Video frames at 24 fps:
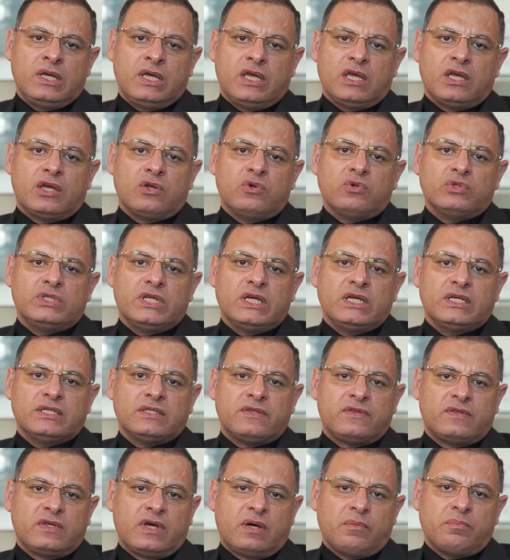including
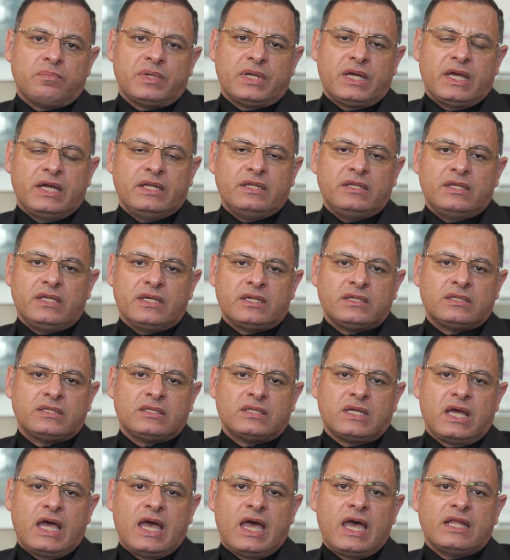his thumb,
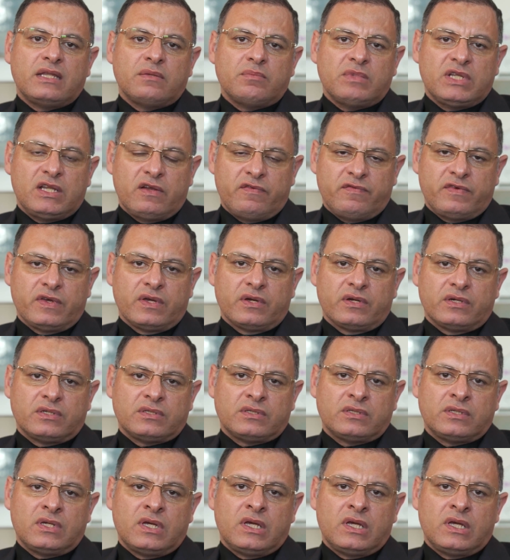index, and middle fingers.